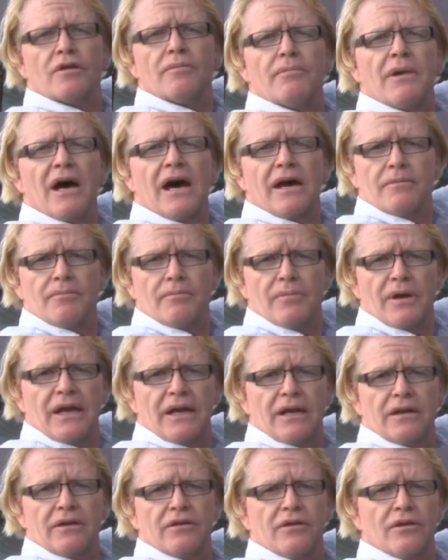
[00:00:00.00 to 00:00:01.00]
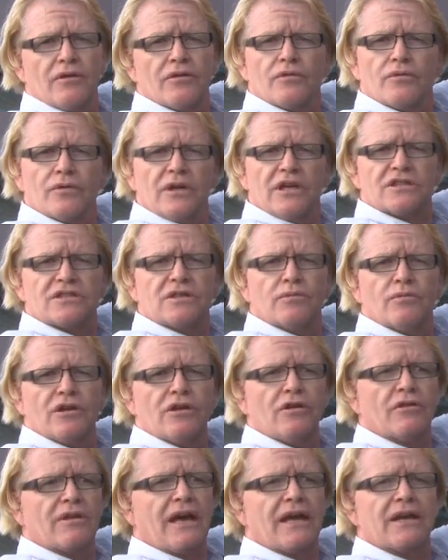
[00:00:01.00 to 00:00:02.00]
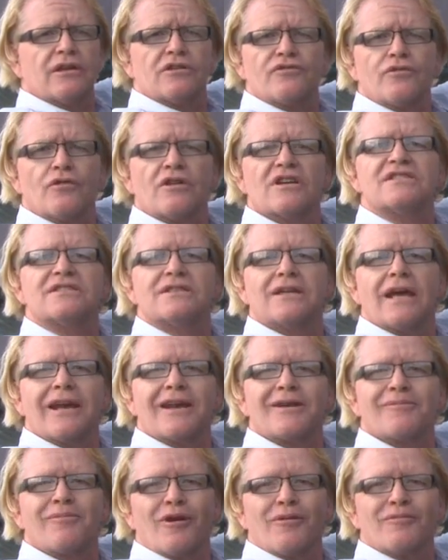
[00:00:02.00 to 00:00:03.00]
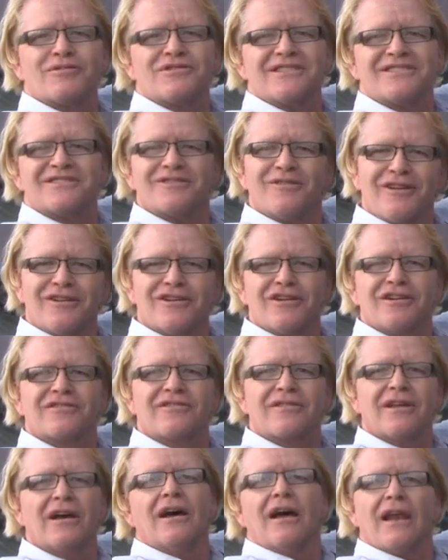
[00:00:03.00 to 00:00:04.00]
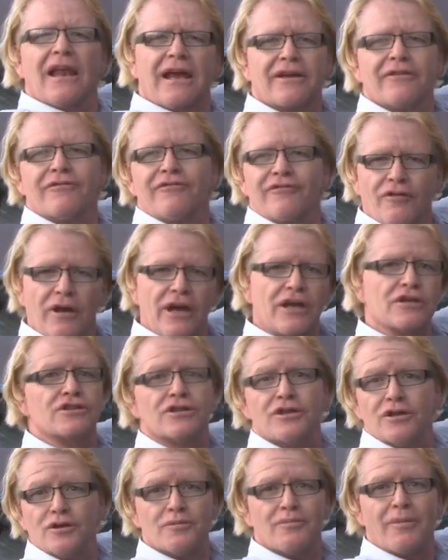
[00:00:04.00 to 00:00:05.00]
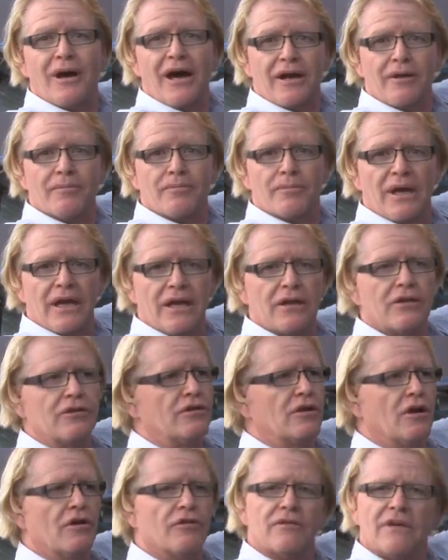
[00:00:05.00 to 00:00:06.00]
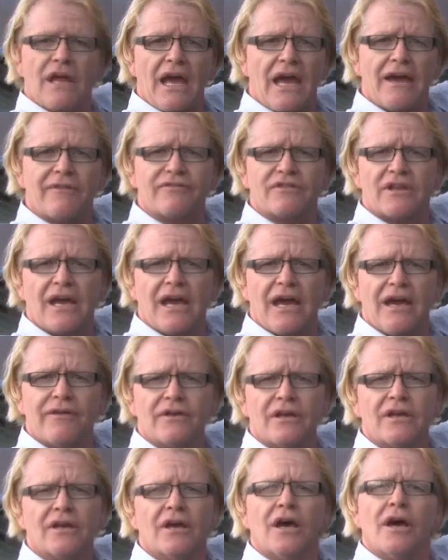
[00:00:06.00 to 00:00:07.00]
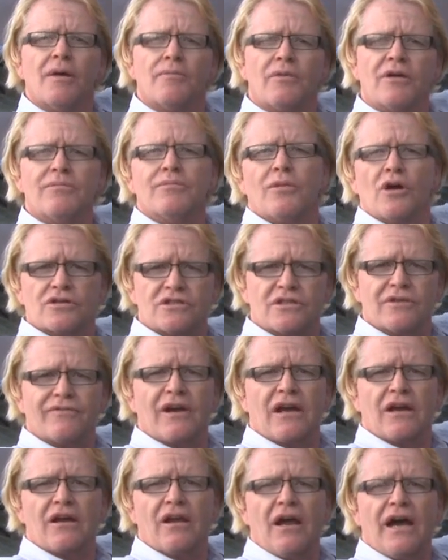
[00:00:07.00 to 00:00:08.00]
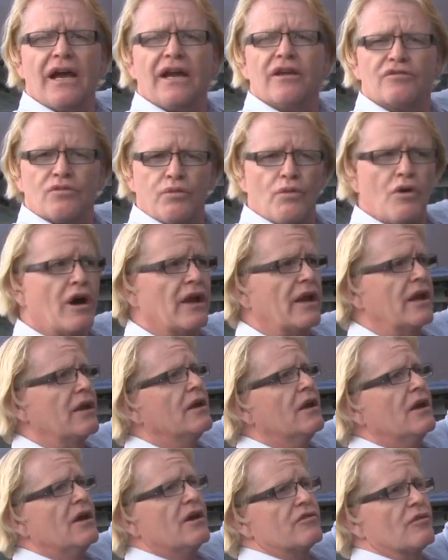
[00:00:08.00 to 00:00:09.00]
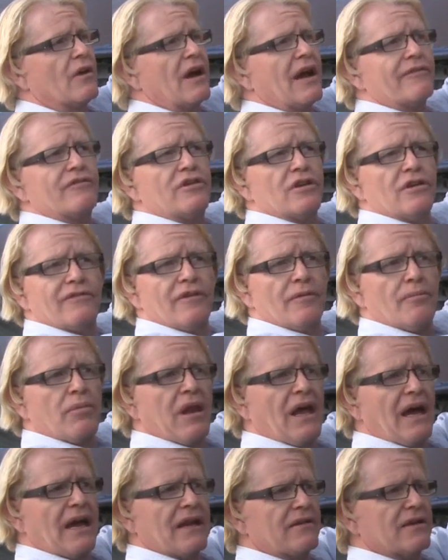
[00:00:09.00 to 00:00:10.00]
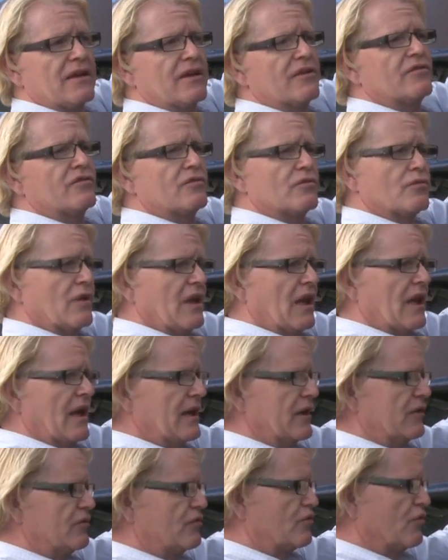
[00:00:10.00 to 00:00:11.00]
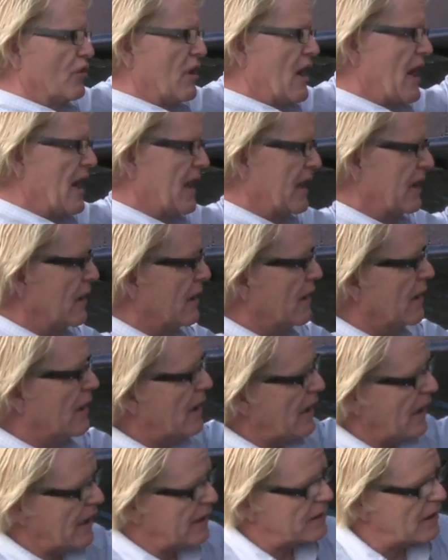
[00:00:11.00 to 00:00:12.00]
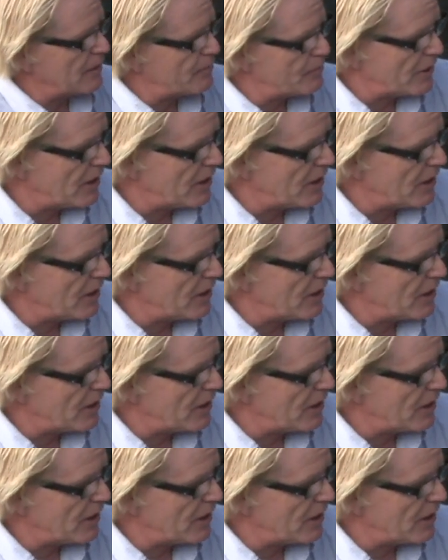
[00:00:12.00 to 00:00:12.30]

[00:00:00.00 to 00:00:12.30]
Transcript: of bottom paint. Now, the reason we do that is for aesthetic purposes, so it looks like a fresh new bottom paint. You don't have to have it, but most of our clients want it. So after you've applied this, we let it dry, and up